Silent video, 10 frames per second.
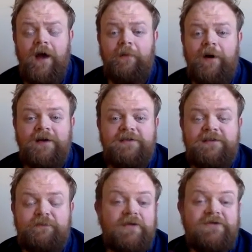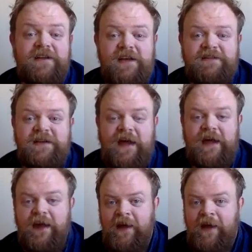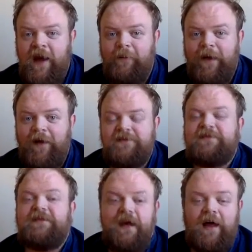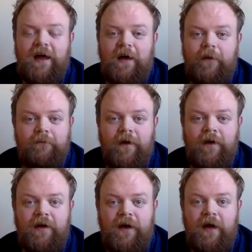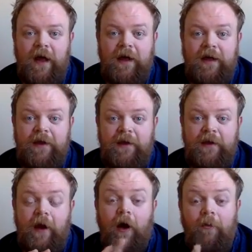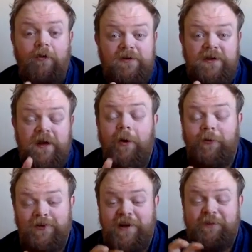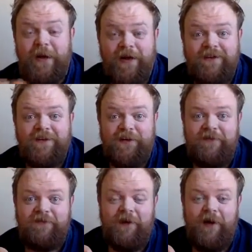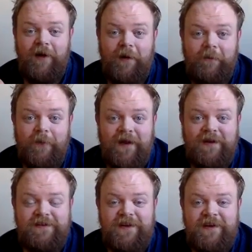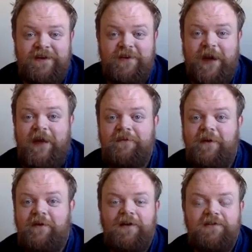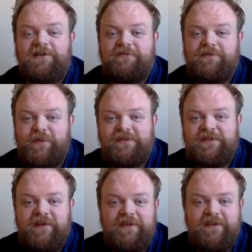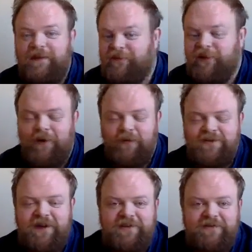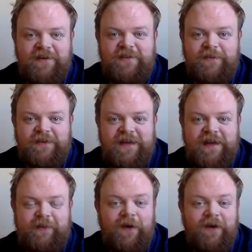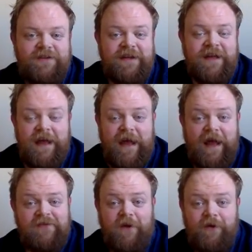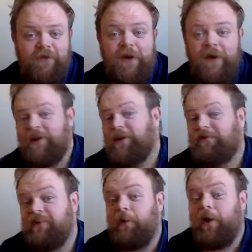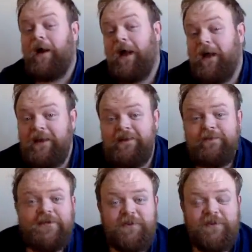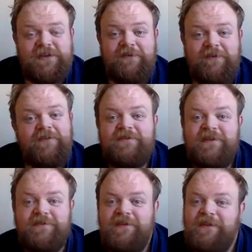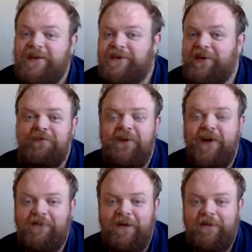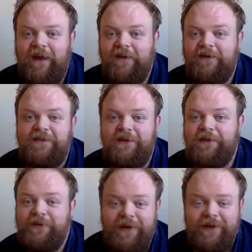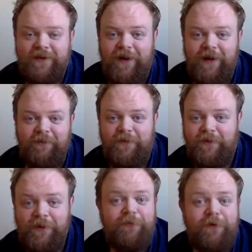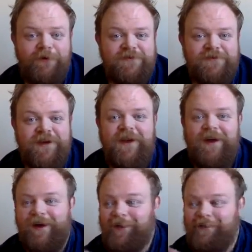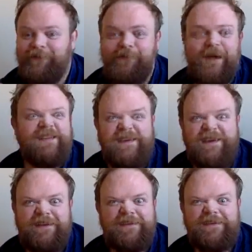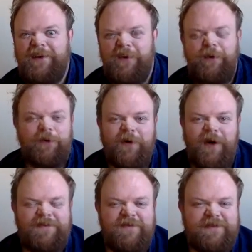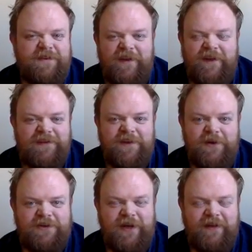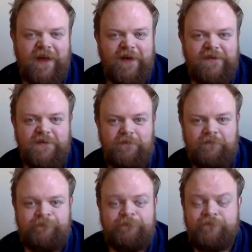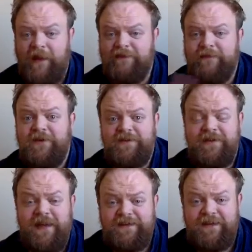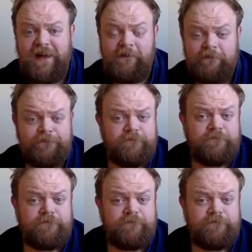I posted yesterday about an art project pack that we've made. So Heather, our art tutor, has put together several art projects for you to be taking part in at home. You don't require any special materials. It's all things you can find around the house, including loo rolls, magazines, all kinds of stuff like that. So check that out. That was posted yesterday.